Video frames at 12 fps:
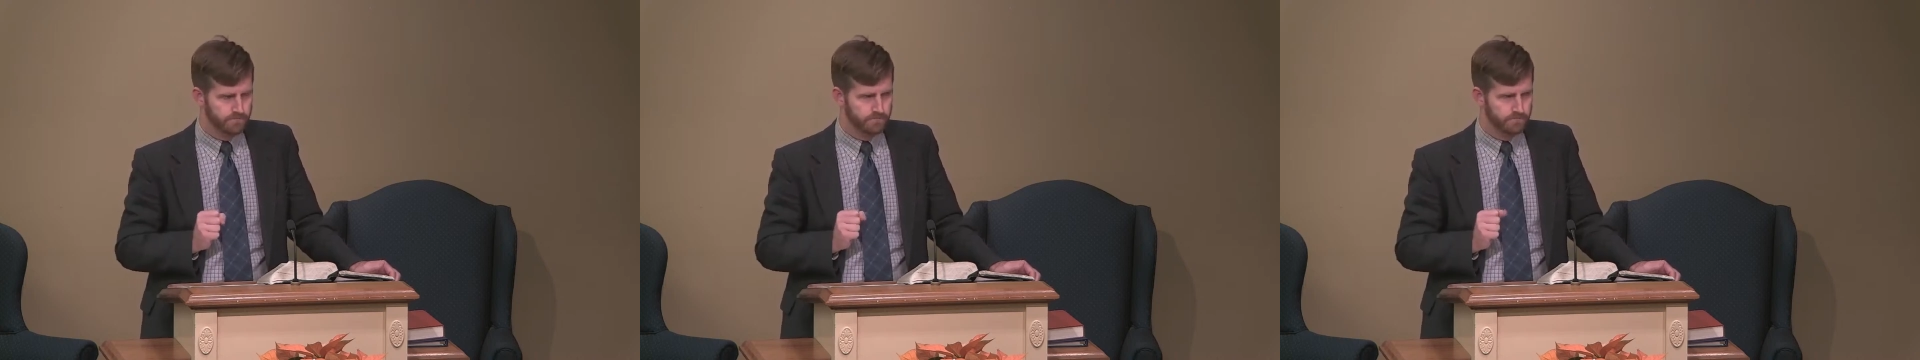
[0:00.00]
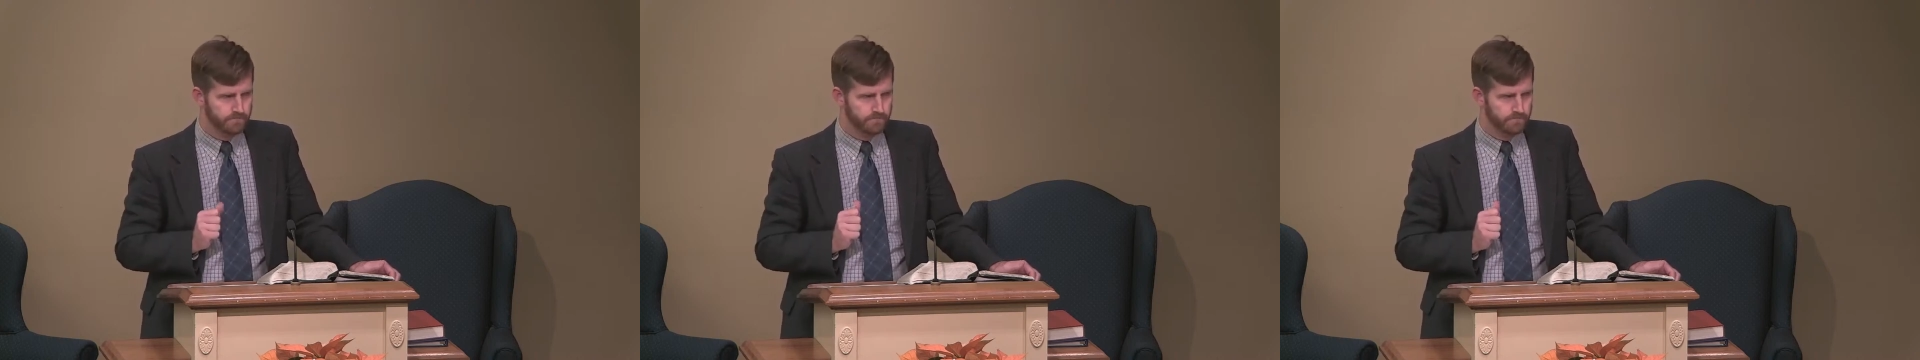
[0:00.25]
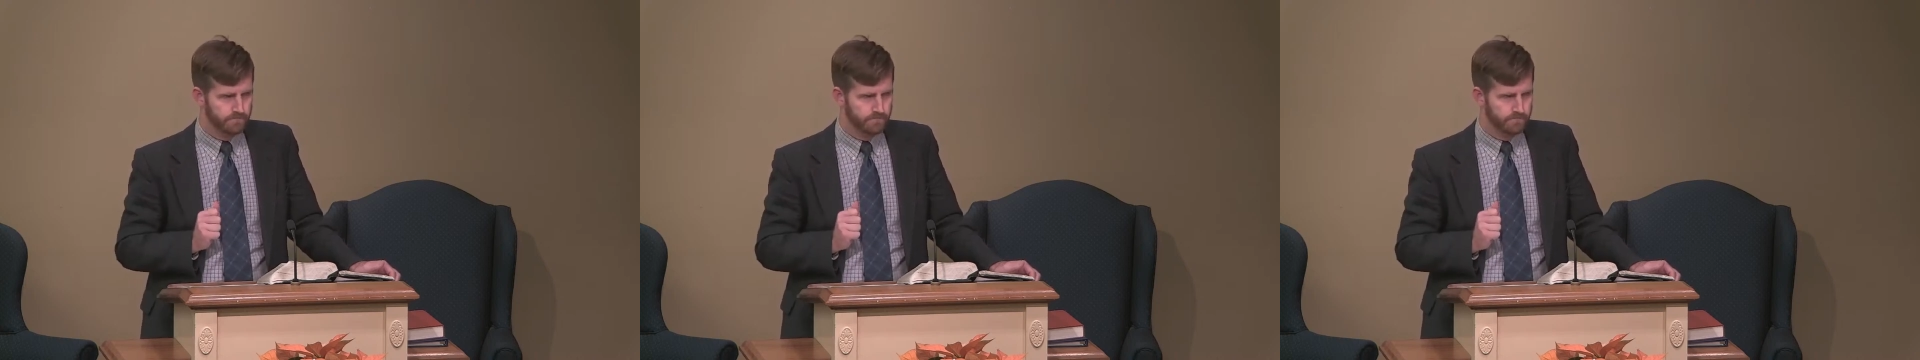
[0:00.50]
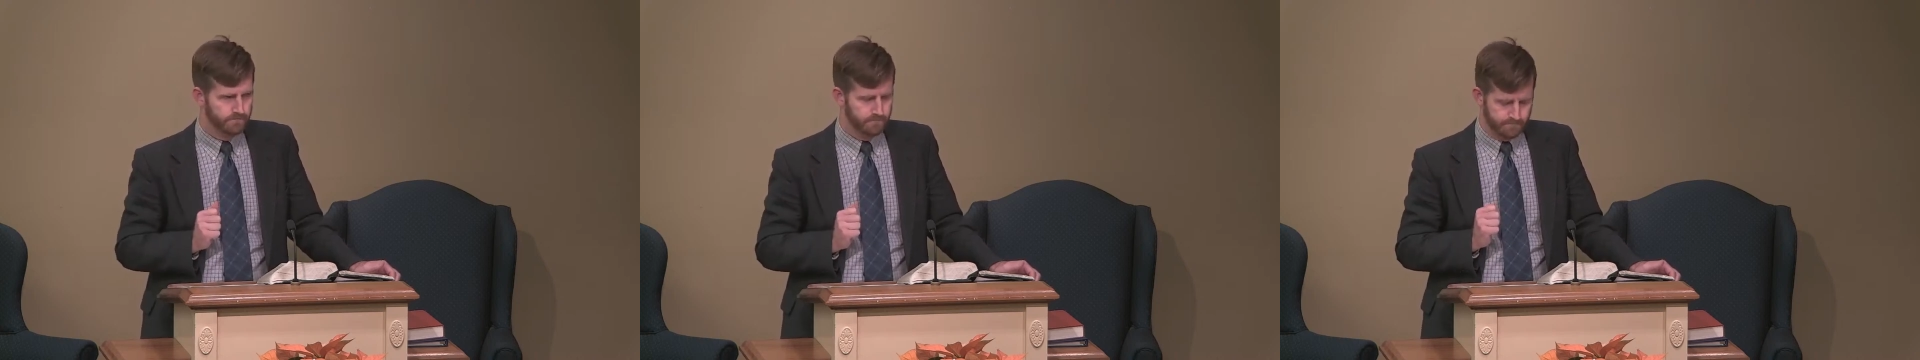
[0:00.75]

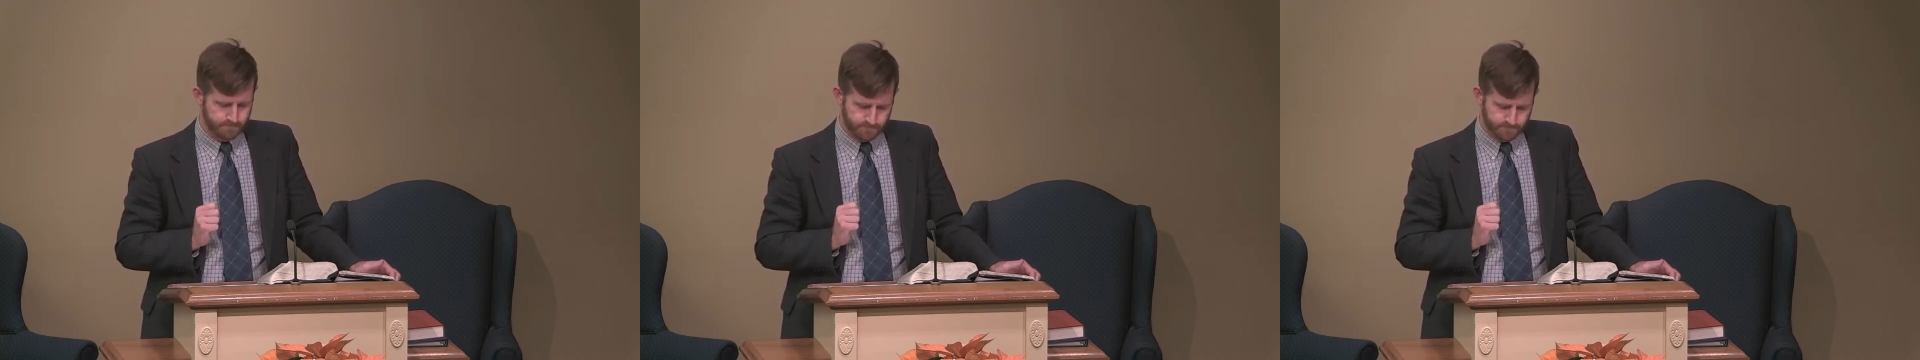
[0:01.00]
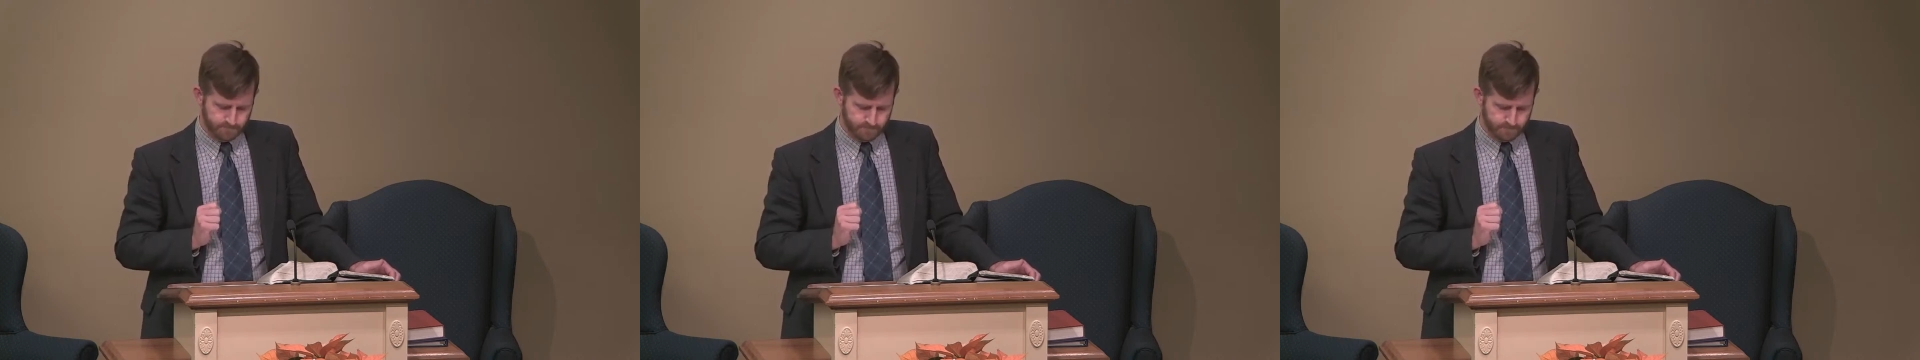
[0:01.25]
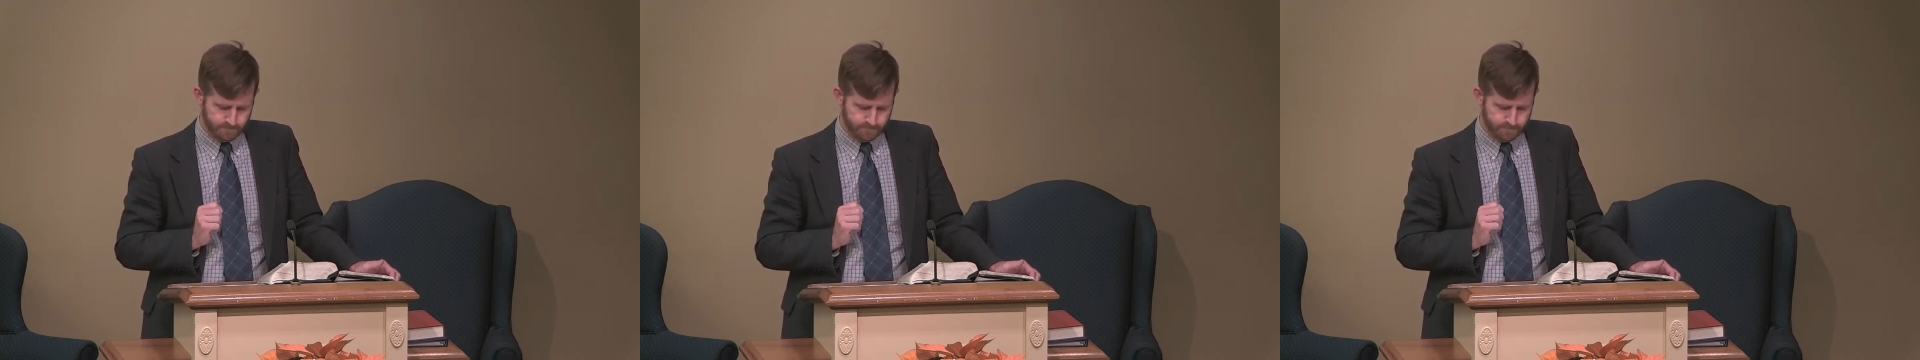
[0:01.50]
Nobody speaks.